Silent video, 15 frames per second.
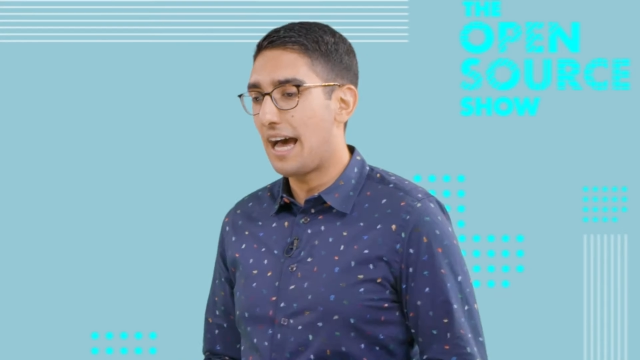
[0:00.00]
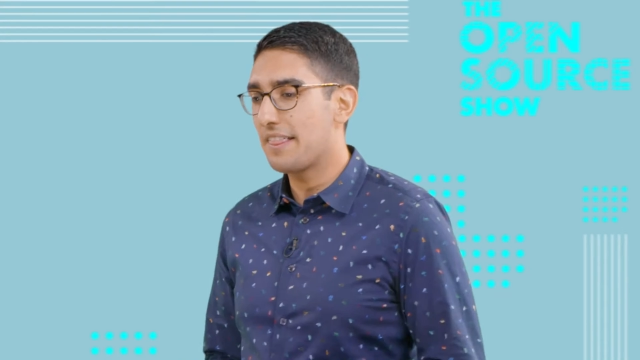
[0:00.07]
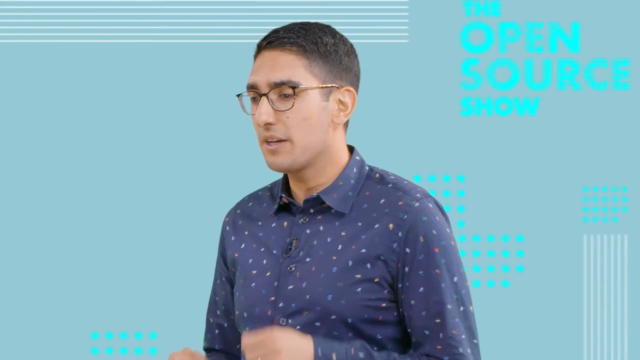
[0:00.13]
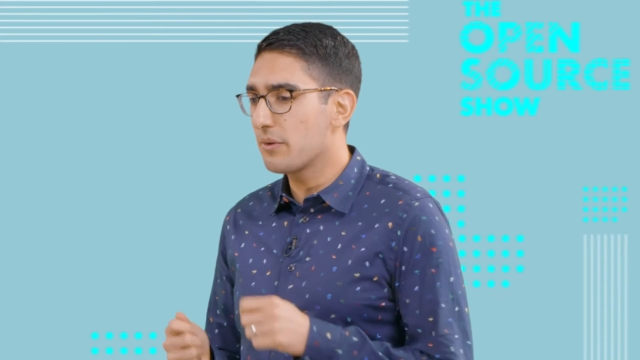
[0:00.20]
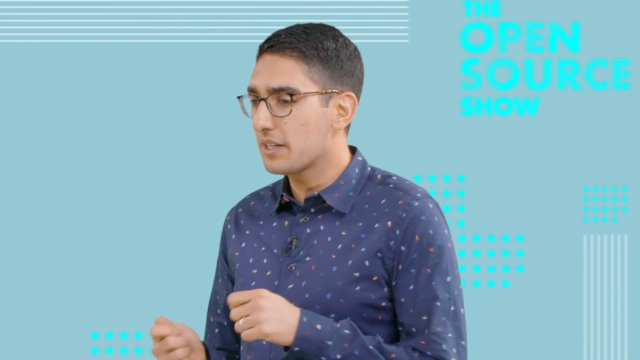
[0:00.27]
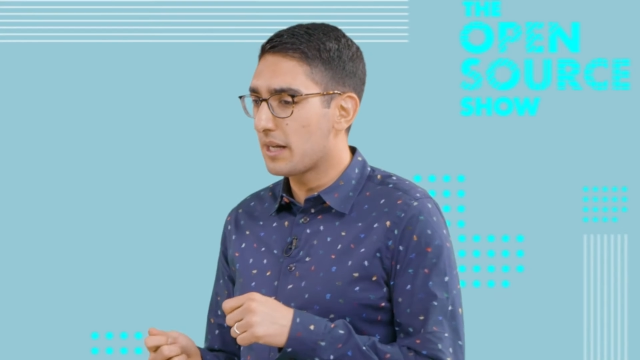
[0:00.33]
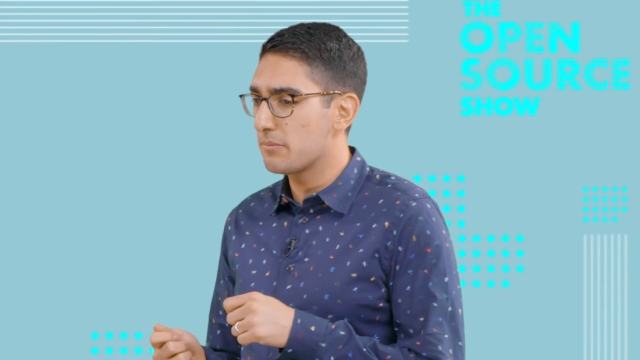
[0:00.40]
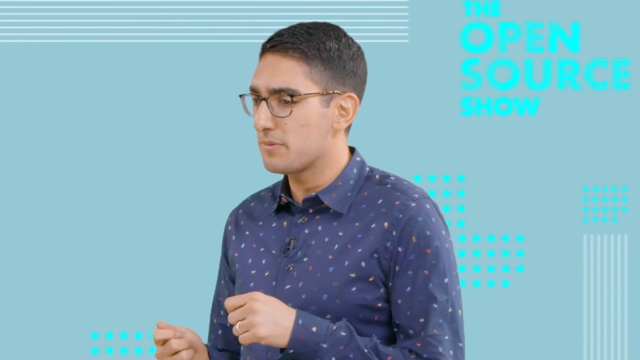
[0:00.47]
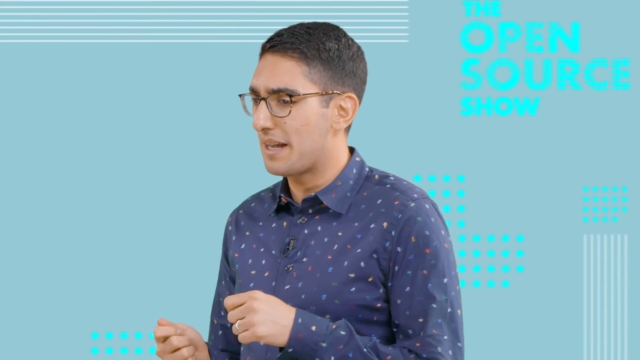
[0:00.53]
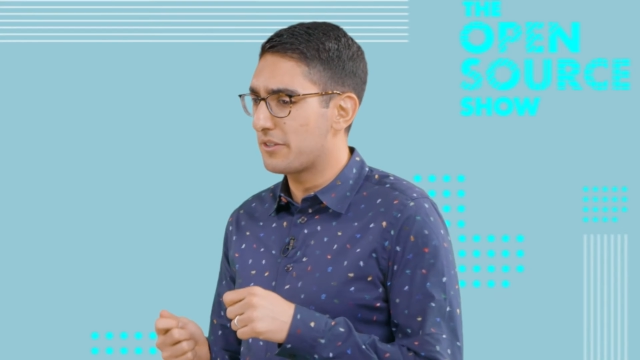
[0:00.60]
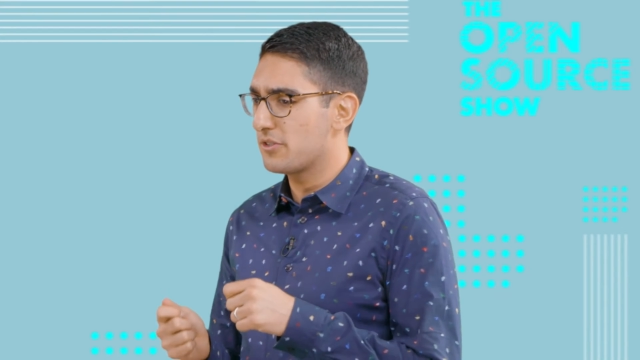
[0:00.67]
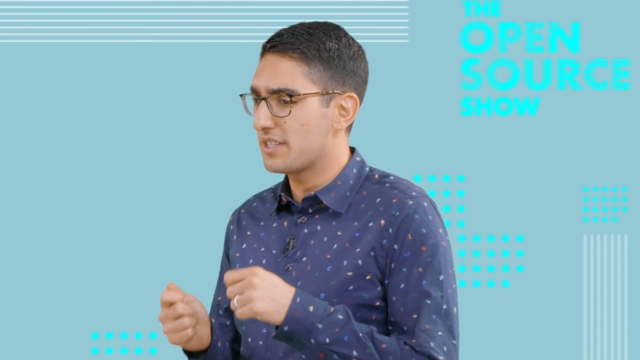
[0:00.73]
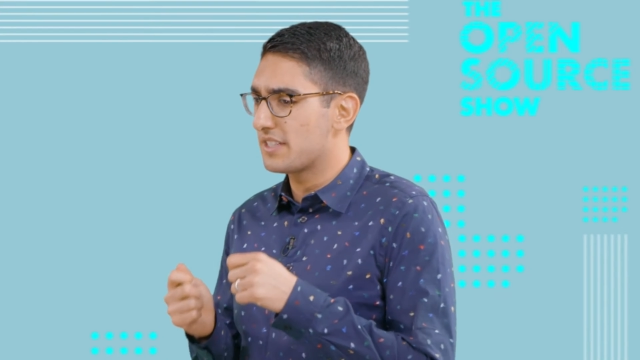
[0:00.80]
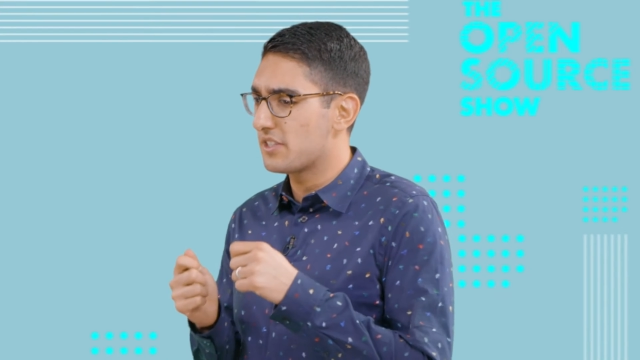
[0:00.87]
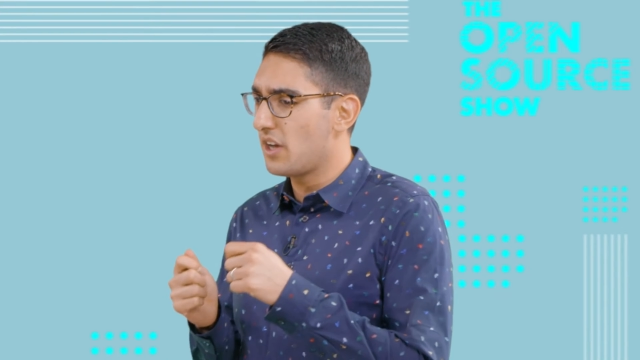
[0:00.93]
I think what it comes back to
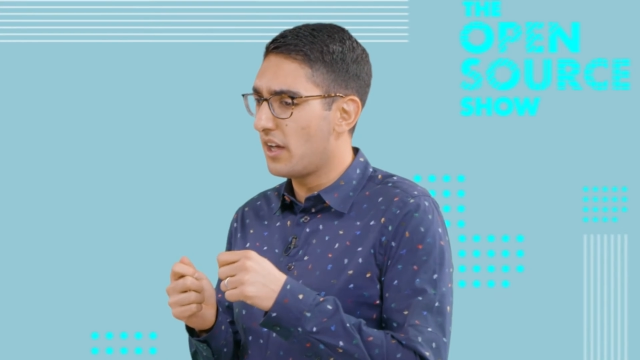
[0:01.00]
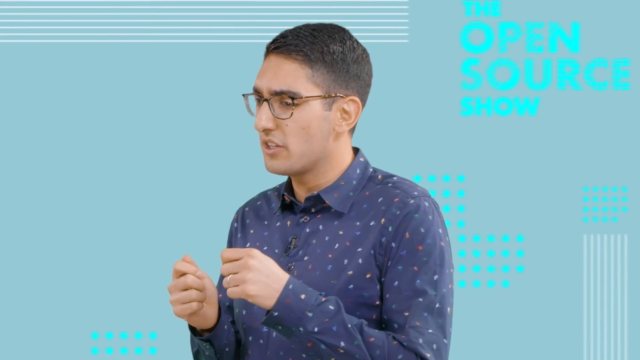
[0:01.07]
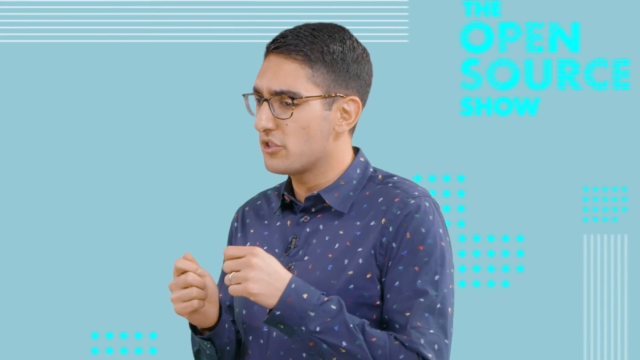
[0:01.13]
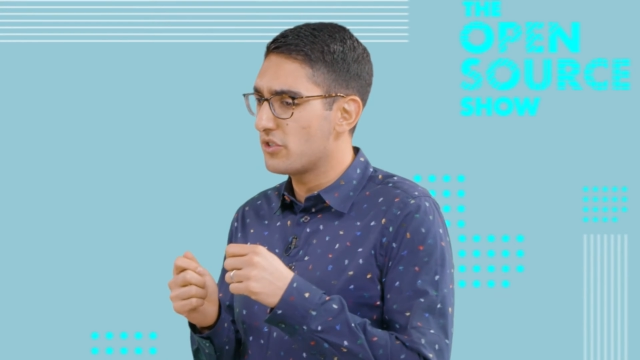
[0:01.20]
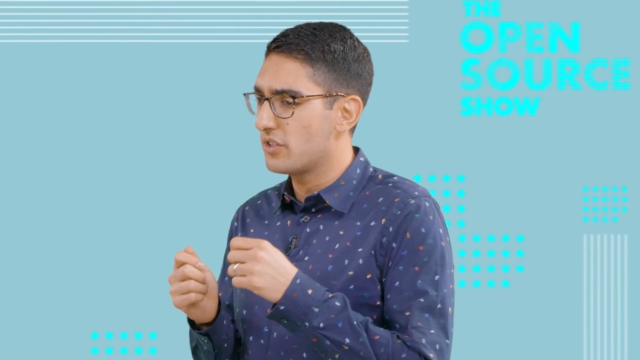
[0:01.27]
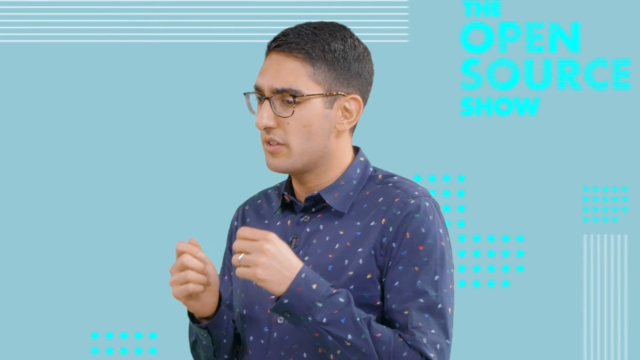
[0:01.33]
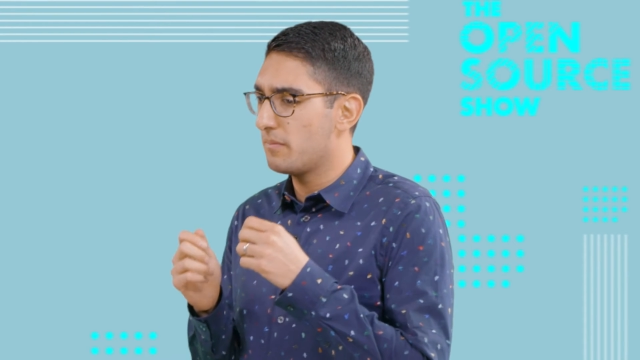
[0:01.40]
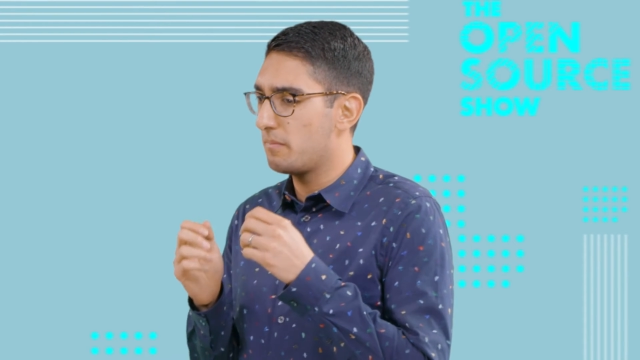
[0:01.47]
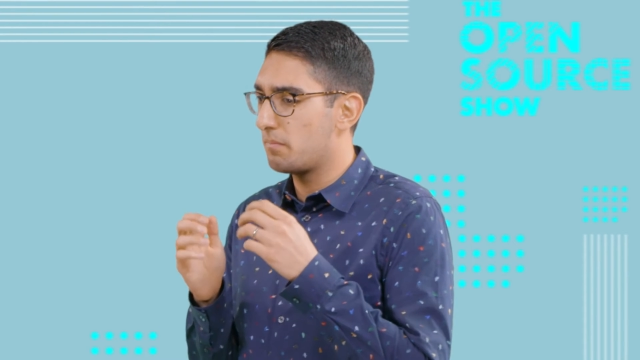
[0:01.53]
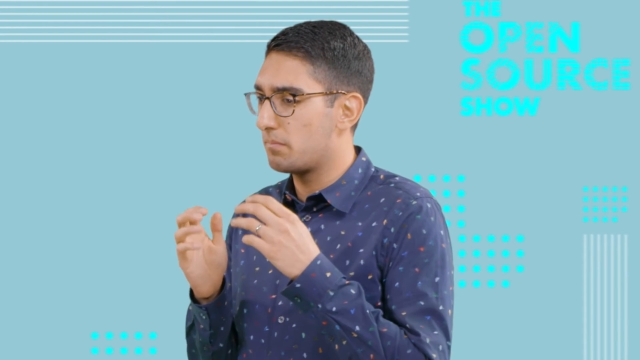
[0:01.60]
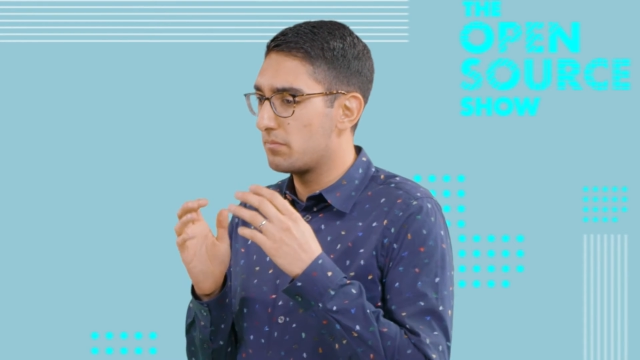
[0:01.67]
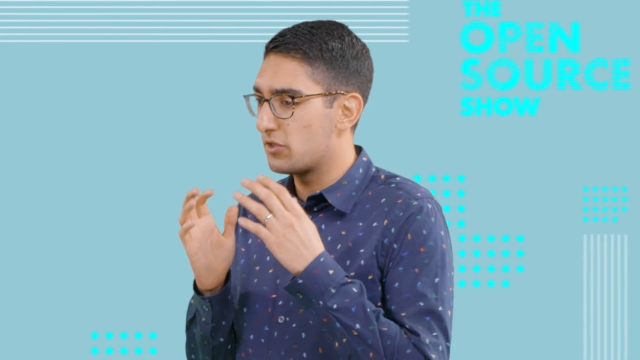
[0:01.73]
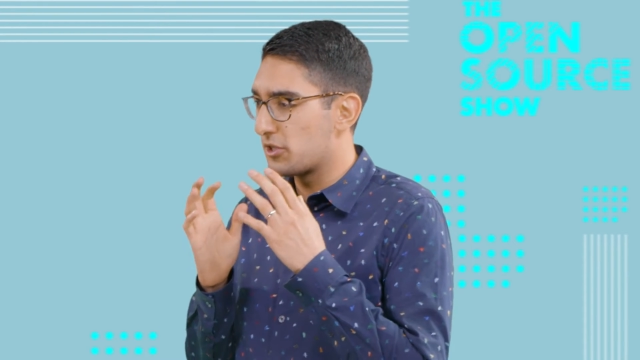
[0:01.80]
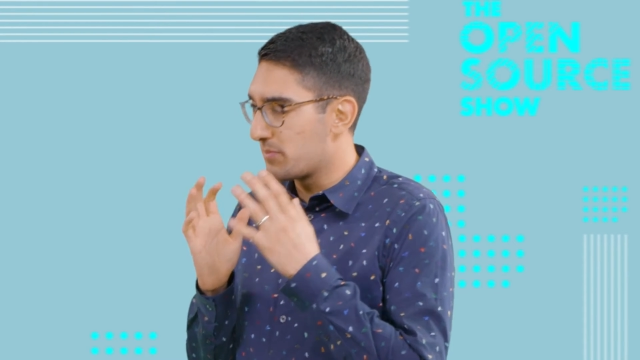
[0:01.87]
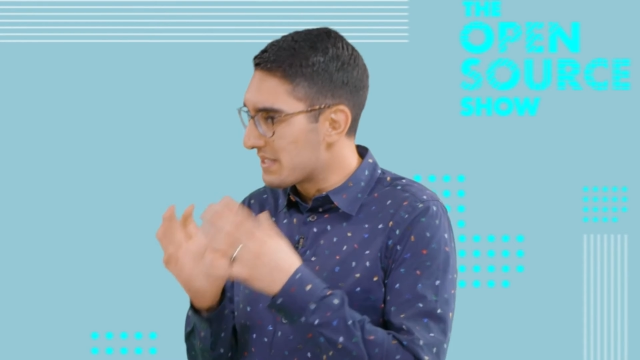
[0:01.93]
is it's not
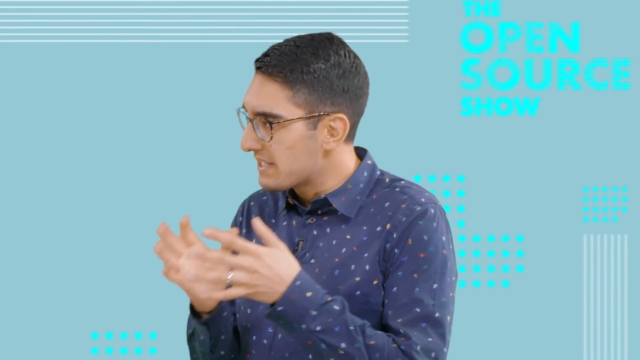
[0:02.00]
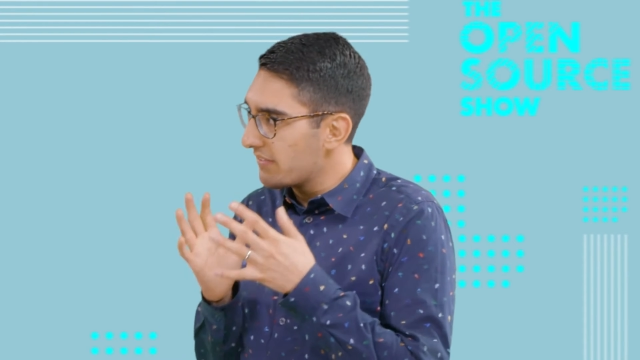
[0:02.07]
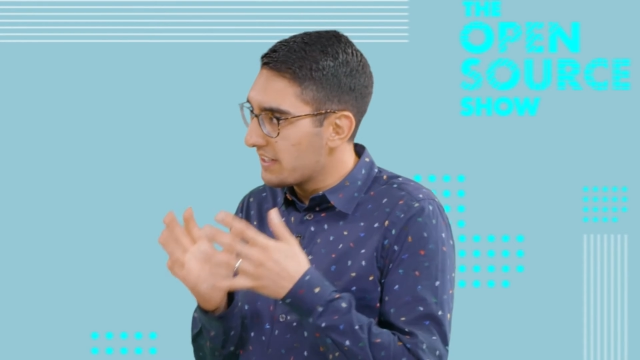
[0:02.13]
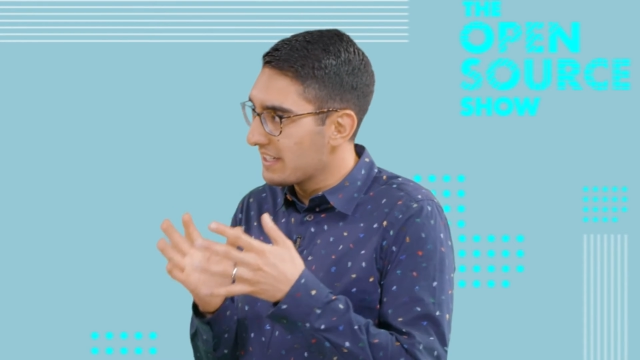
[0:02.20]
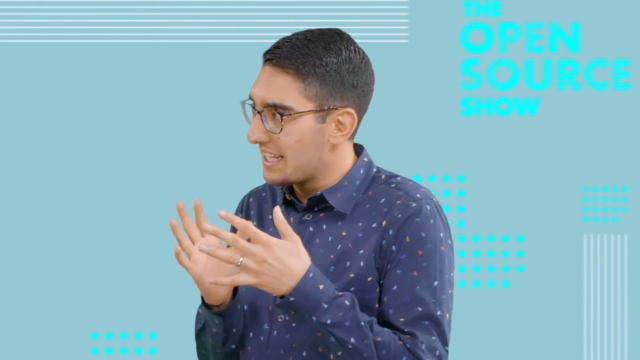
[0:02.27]
specific